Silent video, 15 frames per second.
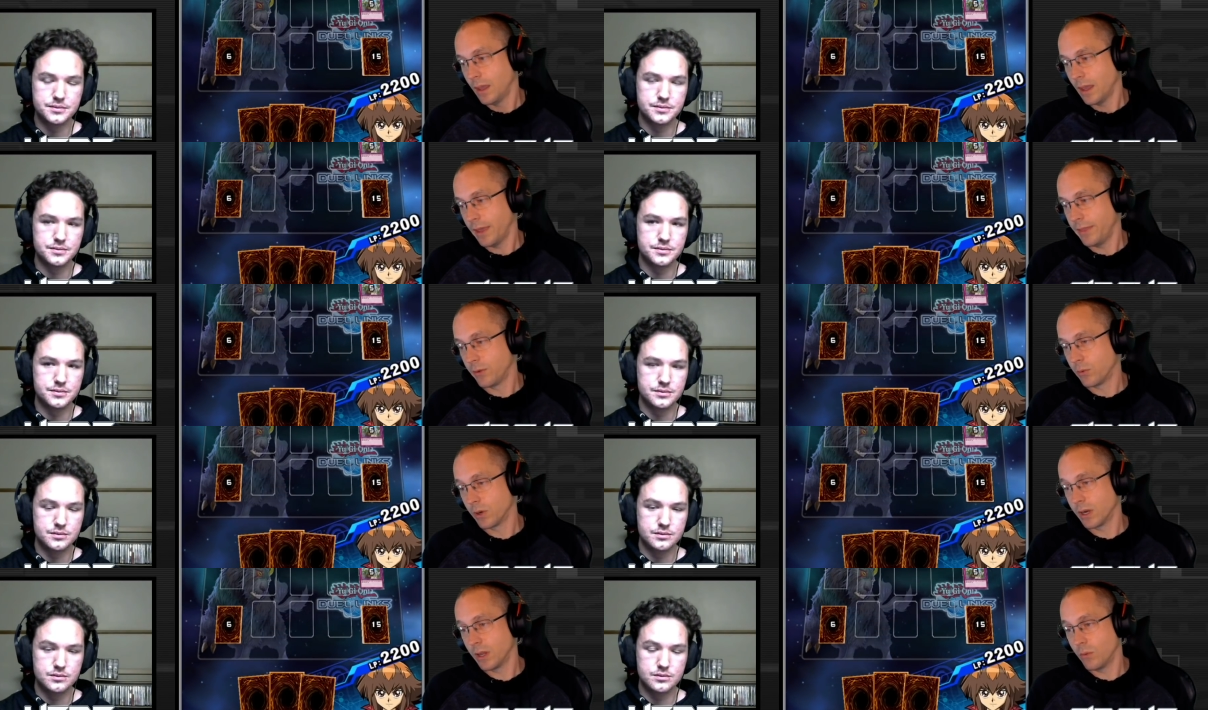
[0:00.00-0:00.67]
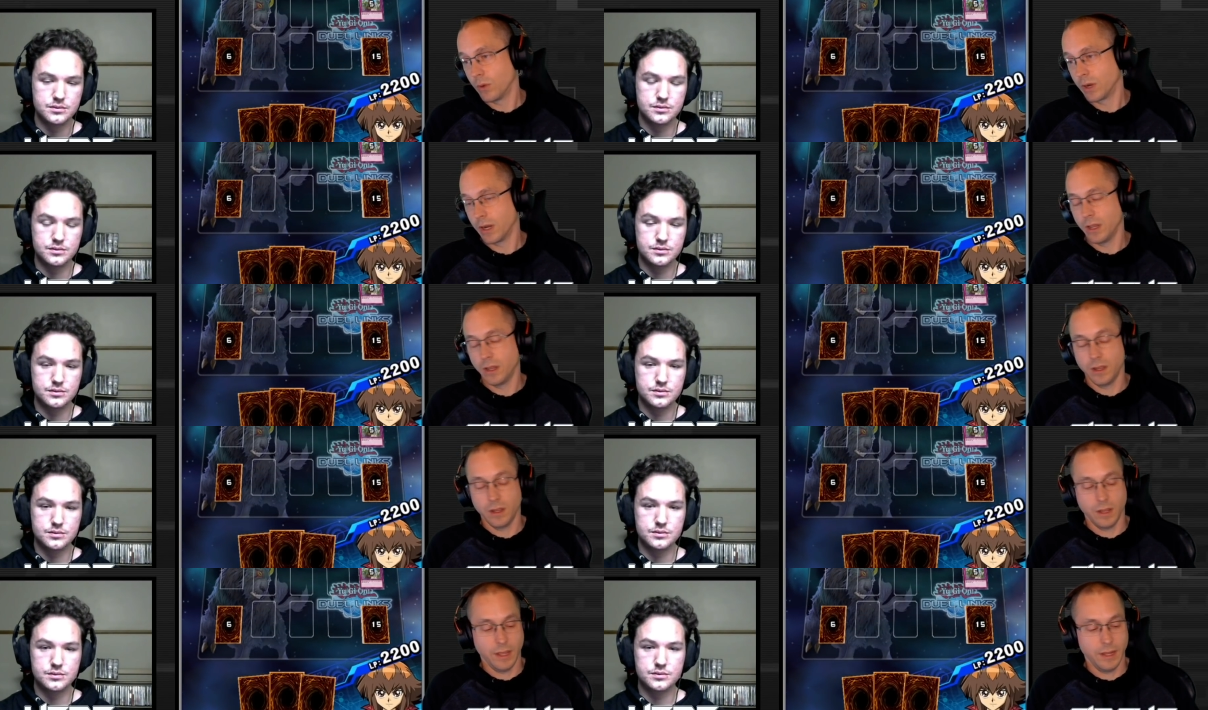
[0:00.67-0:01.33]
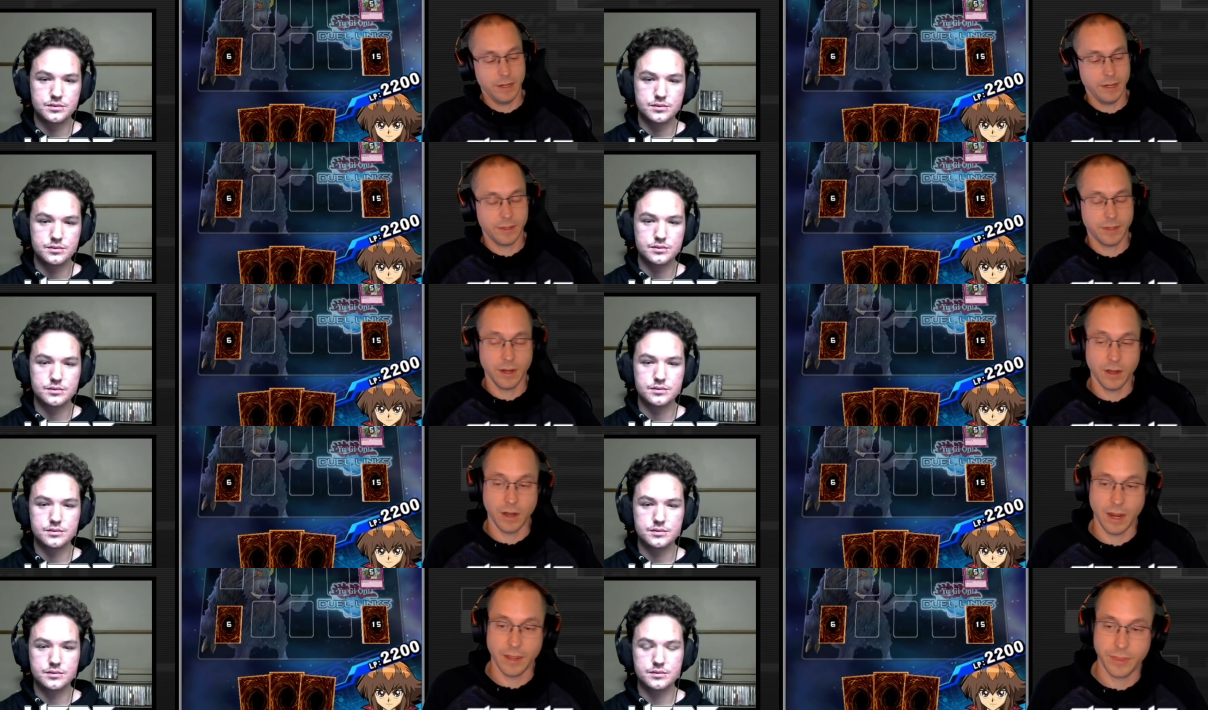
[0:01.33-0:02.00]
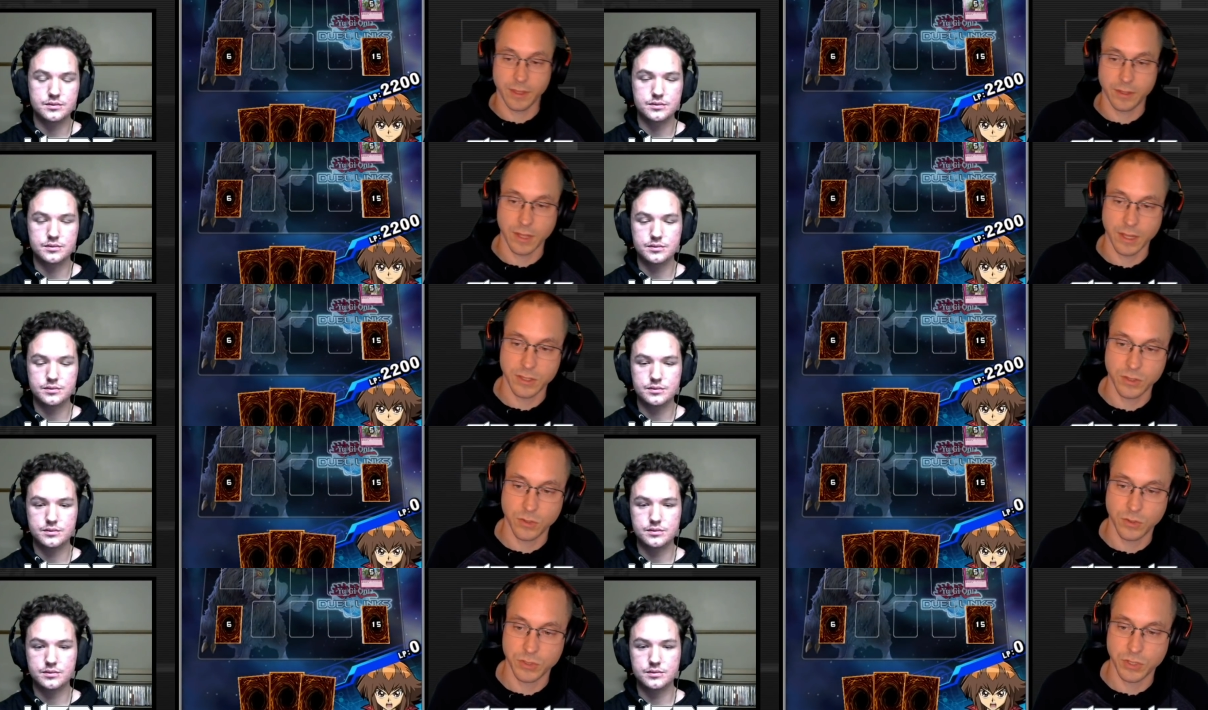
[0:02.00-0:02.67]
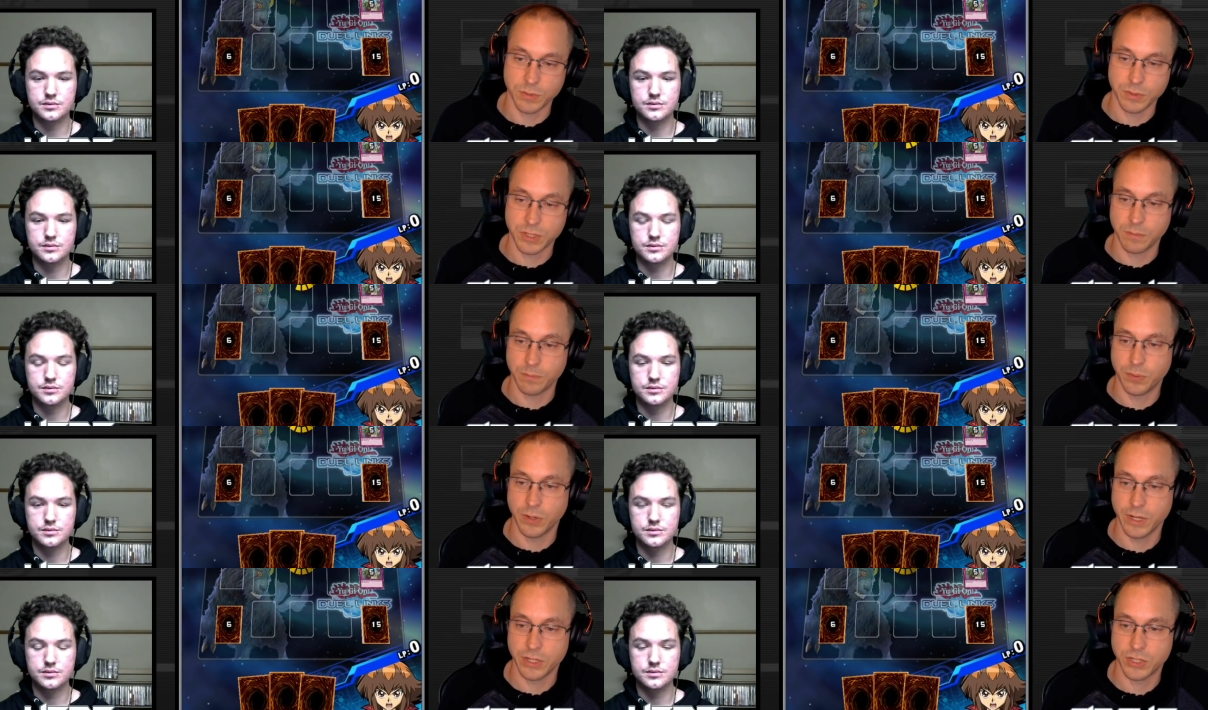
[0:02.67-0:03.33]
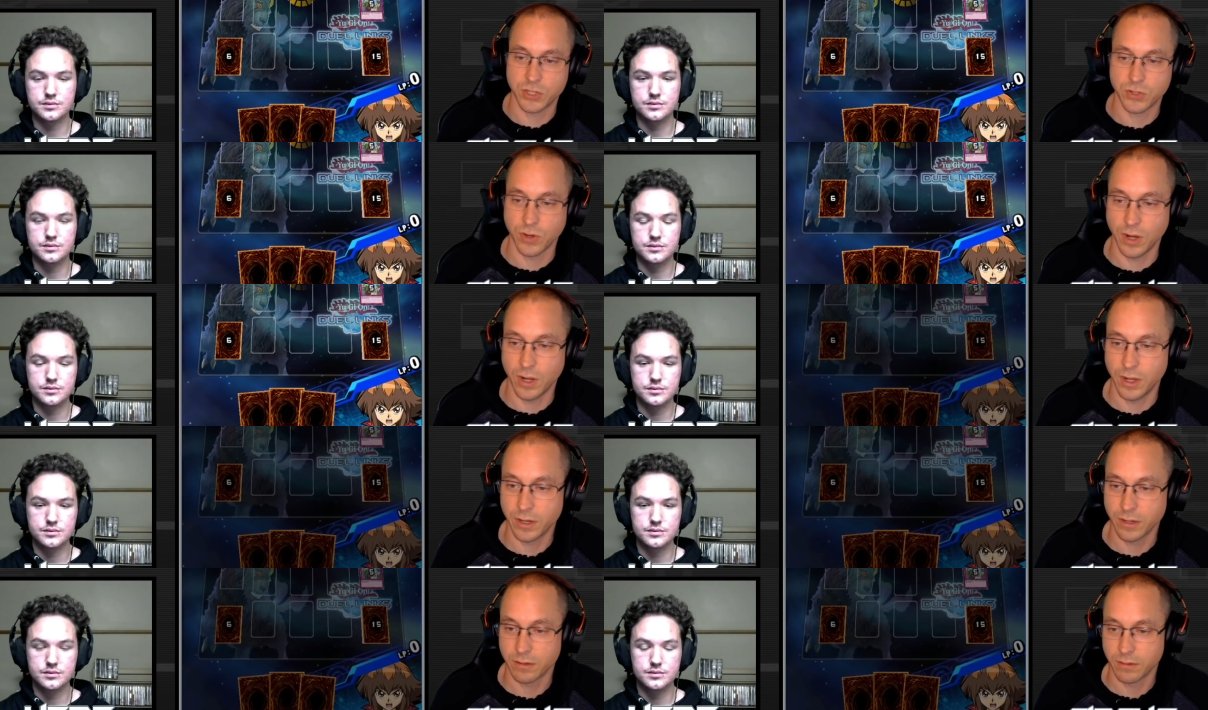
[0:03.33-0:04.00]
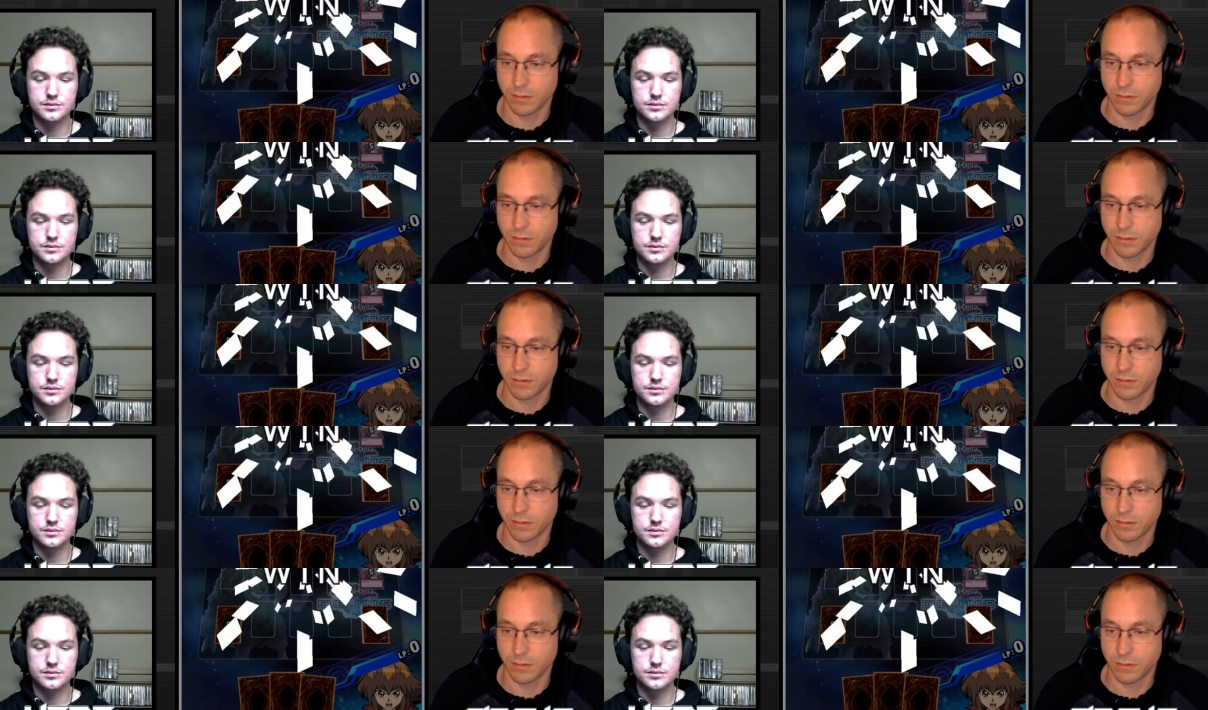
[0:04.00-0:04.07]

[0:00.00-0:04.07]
Speaker 1: I think we're gonna end it there. I think that those are some pretty strong